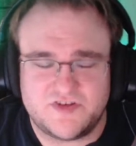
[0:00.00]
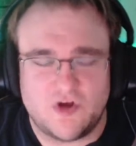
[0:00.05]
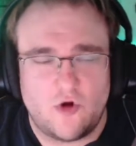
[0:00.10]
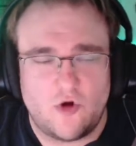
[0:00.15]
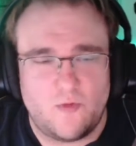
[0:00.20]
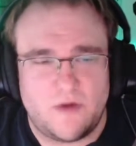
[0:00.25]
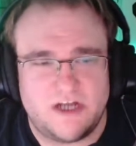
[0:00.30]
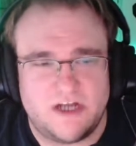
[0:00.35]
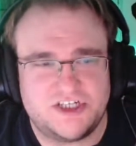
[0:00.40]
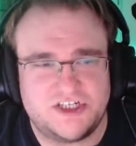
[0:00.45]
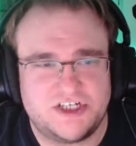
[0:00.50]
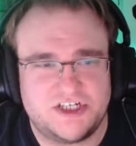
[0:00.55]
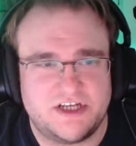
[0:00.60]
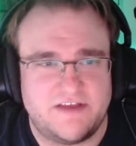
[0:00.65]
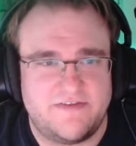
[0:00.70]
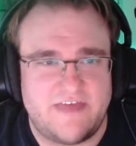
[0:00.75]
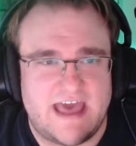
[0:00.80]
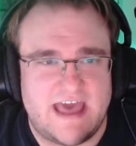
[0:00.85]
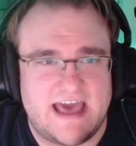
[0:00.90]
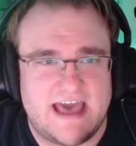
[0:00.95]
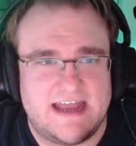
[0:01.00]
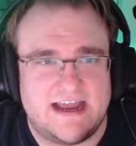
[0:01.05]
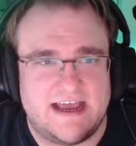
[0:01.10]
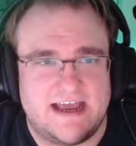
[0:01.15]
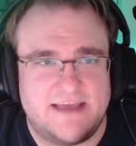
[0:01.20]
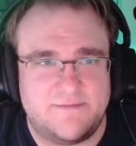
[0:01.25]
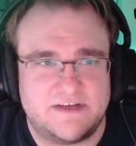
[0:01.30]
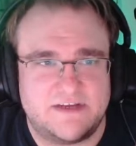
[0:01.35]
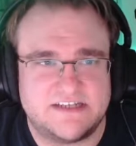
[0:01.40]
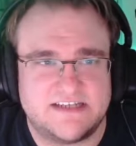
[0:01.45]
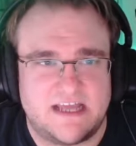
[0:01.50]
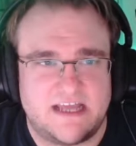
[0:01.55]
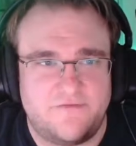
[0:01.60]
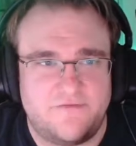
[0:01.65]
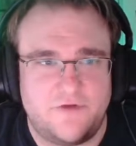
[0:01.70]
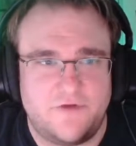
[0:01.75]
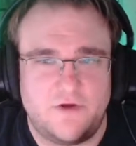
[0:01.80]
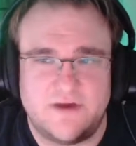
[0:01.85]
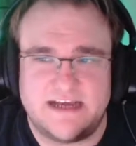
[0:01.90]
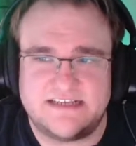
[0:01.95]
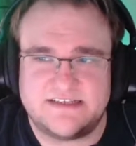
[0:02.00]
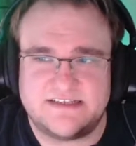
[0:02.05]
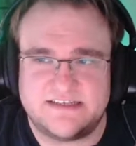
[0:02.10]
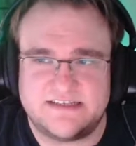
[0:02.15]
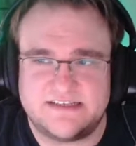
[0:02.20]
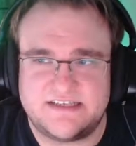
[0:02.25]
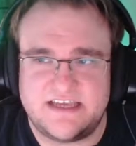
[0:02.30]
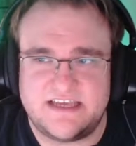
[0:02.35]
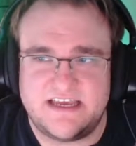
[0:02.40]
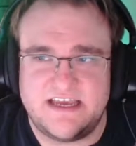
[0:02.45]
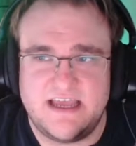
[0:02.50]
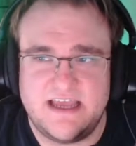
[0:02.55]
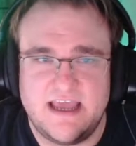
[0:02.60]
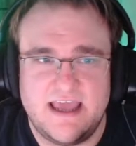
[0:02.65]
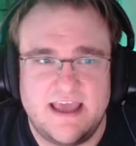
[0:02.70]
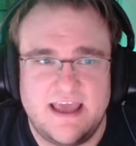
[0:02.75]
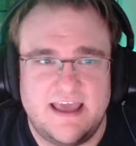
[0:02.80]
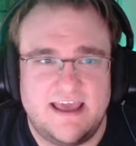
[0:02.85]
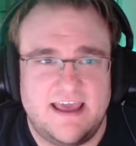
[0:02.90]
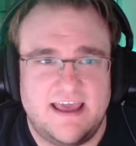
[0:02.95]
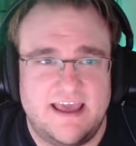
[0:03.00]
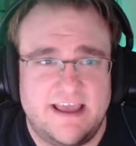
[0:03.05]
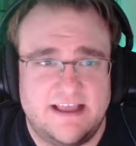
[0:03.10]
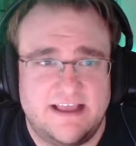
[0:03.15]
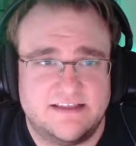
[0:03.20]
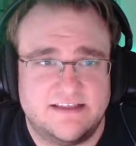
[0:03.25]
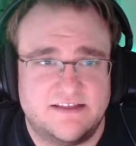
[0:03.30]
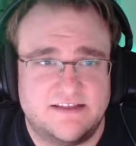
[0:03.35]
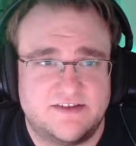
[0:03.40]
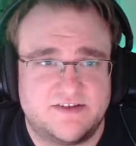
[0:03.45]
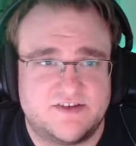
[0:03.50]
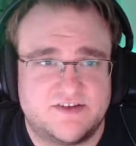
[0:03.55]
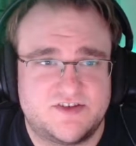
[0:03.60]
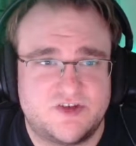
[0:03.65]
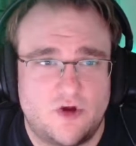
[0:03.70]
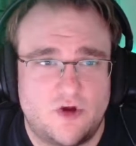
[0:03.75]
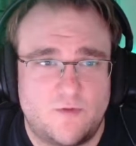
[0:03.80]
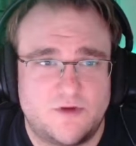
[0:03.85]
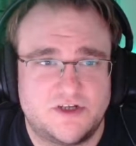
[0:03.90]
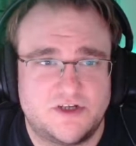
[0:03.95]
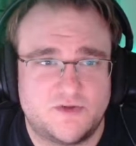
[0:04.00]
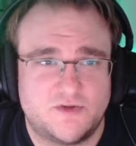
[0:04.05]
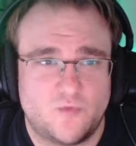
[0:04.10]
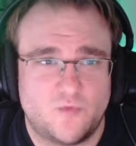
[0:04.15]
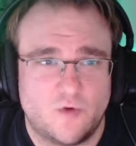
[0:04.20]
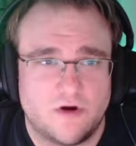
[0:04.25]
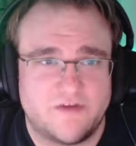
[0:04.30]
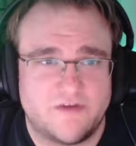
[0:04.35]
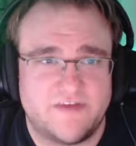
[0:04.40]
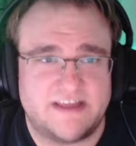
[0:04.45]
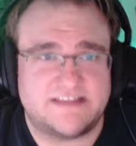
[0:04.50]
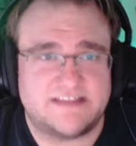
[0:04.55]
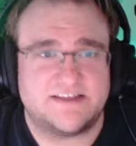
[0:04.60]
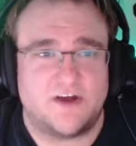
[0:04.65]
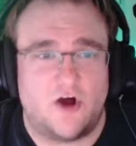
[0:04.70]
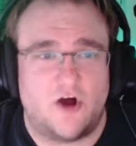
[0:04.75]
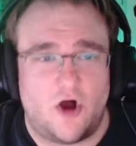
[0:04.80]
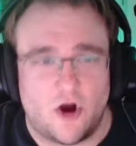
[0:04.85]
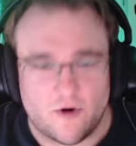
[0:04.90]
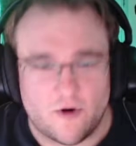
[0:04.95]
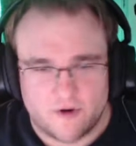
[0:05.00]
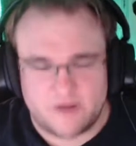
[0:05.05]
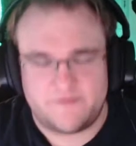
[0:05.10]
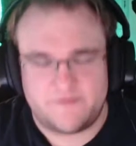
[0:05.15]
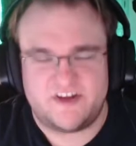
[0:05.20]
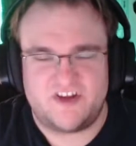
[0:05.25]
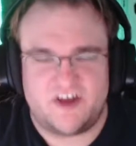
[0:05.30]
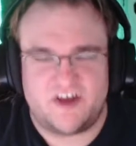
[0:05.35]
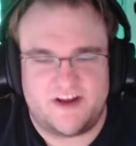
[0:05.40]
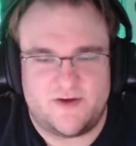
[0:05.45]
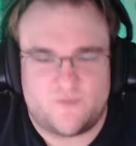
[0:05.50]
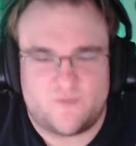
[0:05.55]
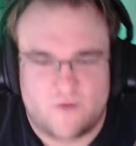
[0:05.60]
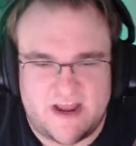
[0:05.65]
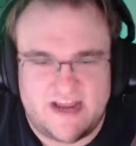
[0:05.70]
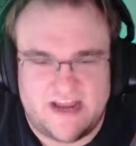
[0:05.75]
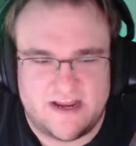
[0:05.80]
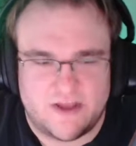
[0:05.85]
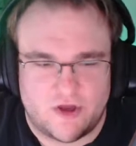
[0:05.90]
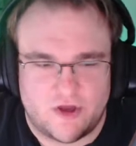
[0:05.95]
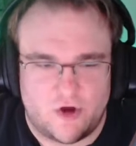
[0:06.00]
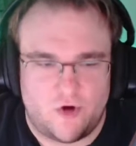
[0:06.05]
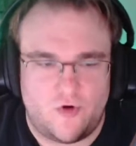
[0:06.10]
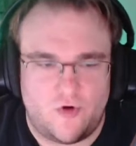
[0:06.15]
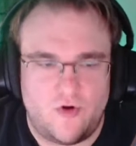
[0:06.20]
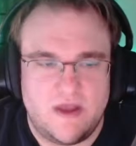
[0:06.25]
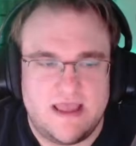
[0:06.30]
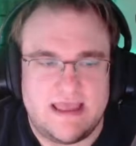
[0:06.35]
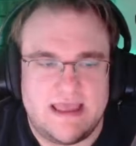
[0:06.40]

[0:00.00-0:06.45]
much that I am excited for you guys to see, and so much work that's already been done and ready to go.